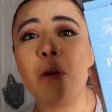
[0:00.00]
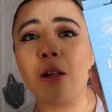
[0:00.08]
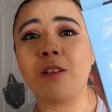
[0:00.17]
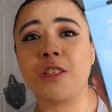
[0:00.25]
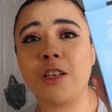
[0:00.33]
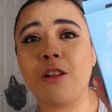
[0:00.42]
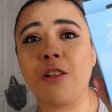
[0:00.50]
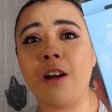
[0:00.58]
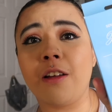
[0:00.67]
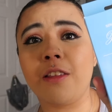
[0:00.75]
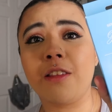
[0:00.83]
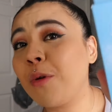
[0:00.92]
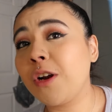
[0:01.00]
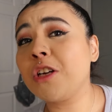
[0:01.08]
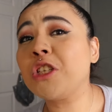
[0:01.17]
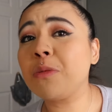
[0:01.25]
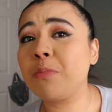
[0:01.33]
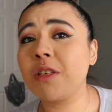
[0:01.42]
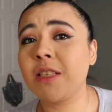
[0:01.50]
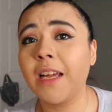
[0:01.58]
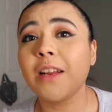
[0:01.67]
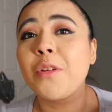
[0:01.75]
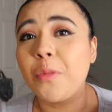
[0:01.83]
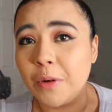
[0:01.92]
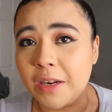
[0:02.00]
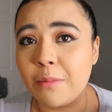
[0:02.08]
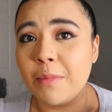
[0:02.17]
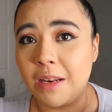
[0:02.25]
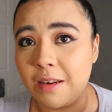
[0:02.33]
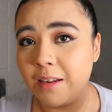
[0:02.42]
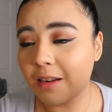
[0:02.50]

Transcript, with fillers: polishing cloth 100% recommend